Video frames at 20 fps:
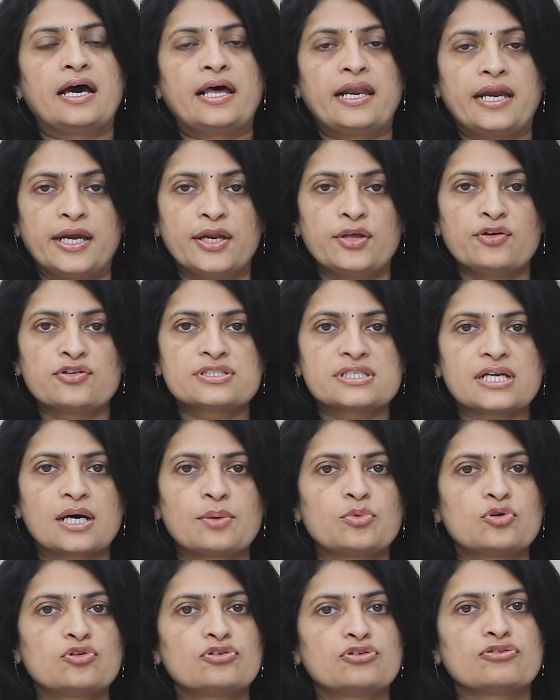reduced
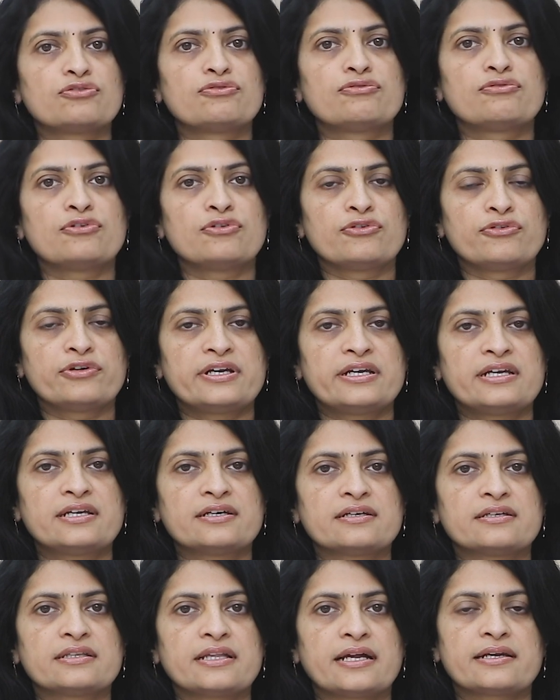amount of
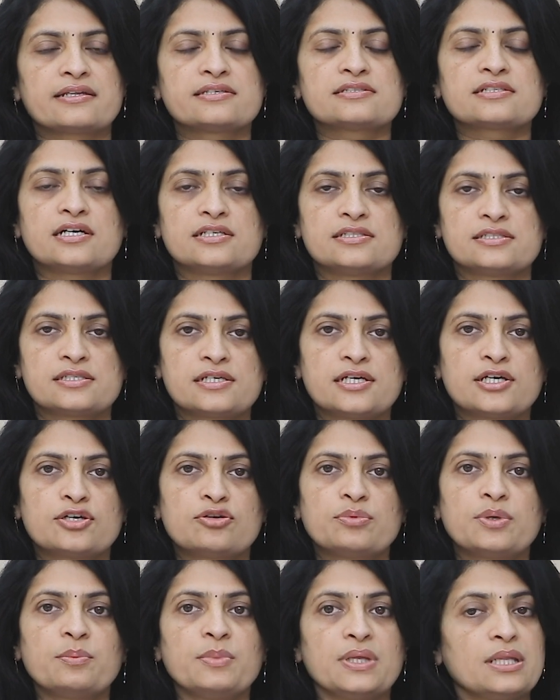fluid that is considered
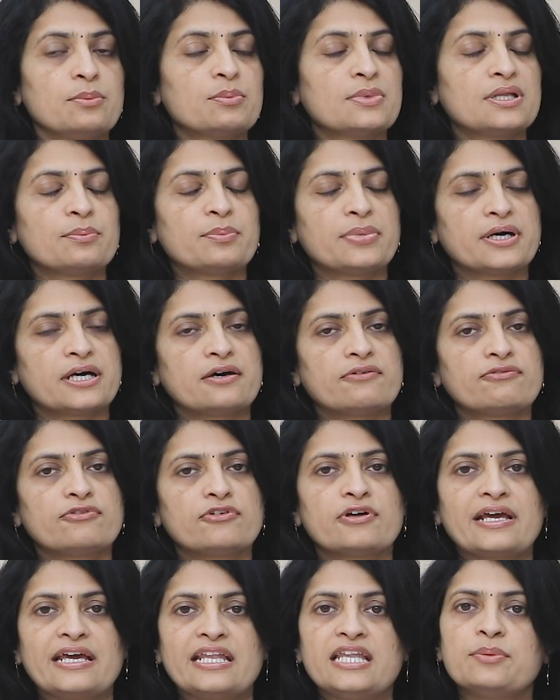to be minimal
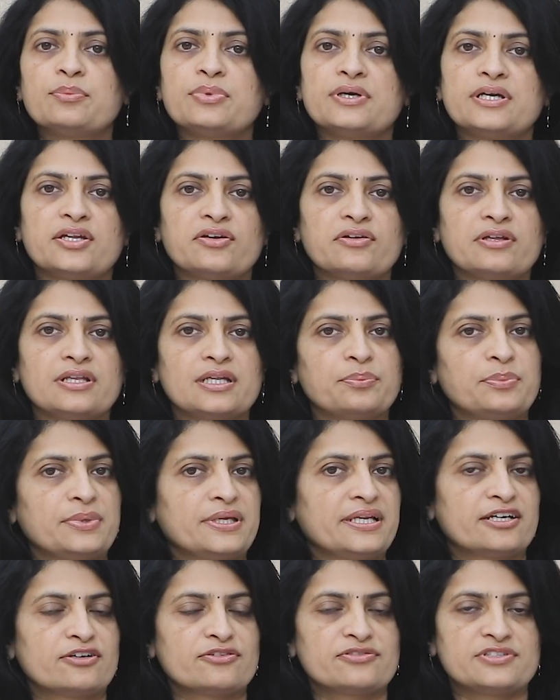for any particular
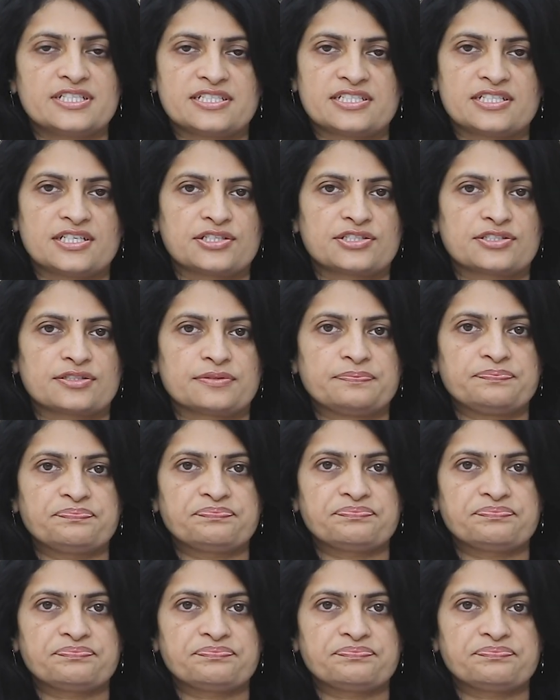period of gestation.